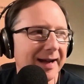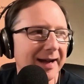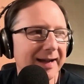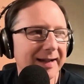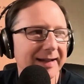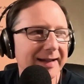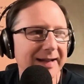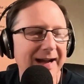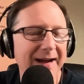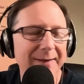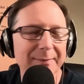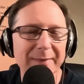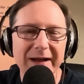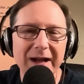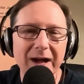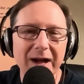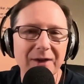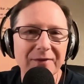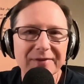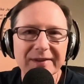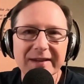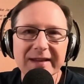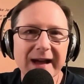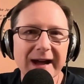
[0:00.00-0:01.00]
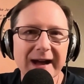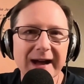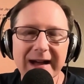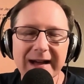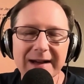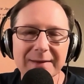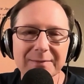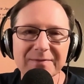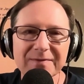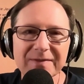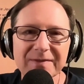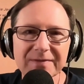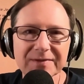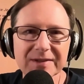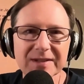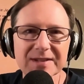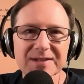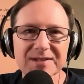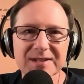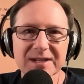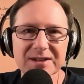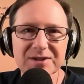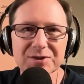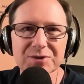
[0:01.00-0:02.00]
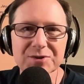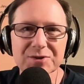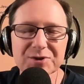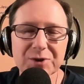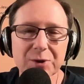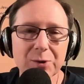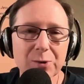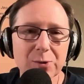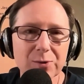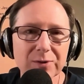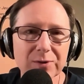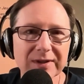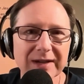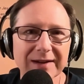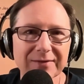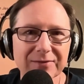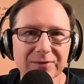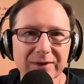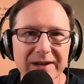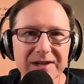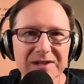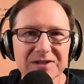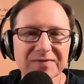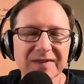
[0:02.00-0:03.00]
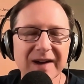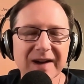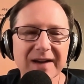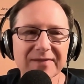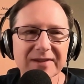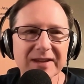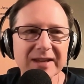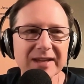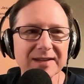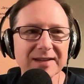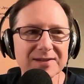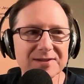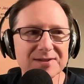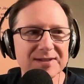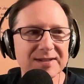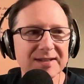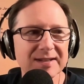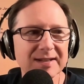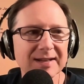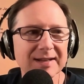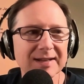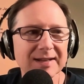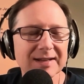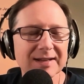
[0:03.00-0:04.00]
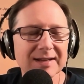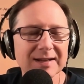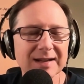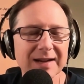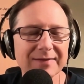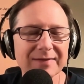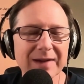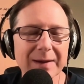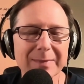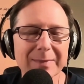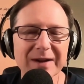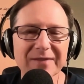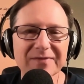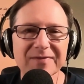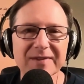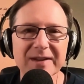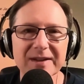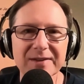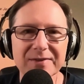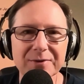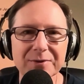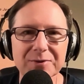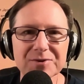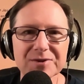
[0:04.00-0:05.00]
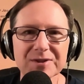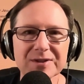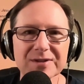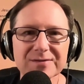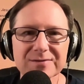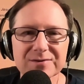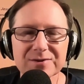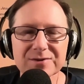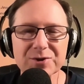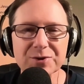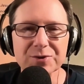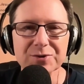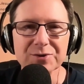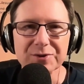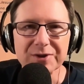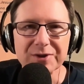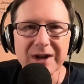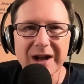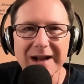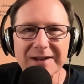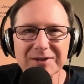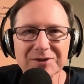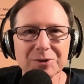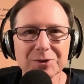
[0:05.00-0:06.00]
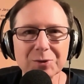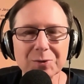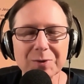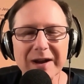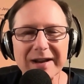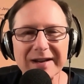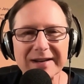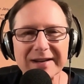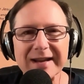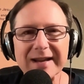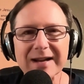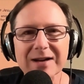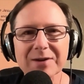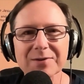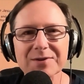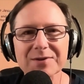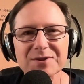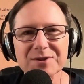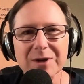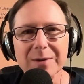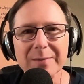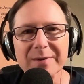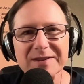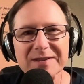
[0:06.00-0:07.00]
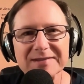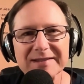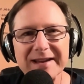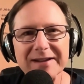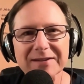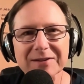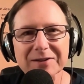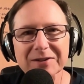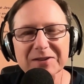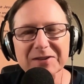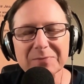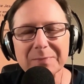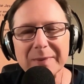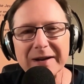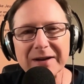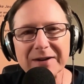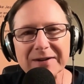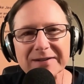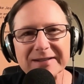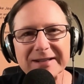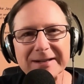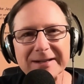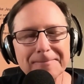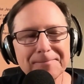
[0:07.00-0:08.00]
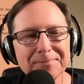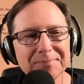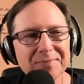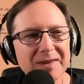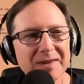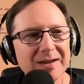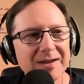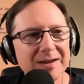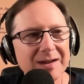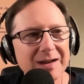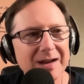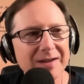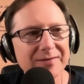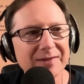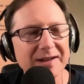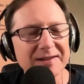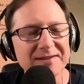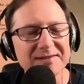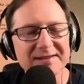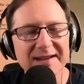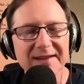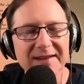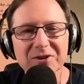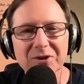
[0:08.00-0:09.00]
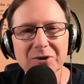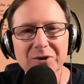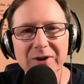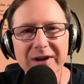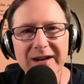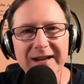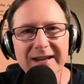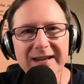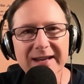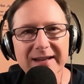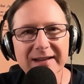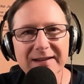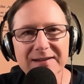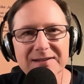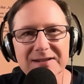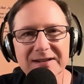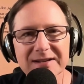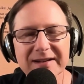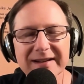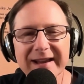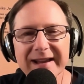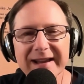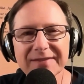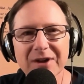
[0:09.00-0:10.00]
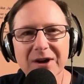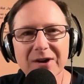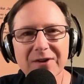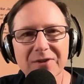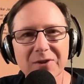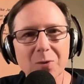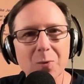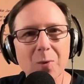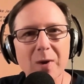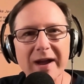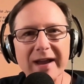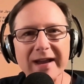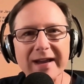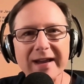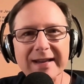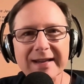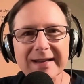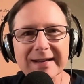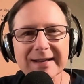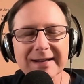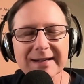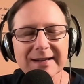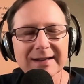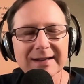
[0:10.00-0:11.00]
I'm a healthy guy. I'm 56 years old. I've raised 5 kids. I've got my fifth, who's a junior in high school right now. And so I'm at the tail end of parenting. I've got 7 grandkids and an eighth on the way.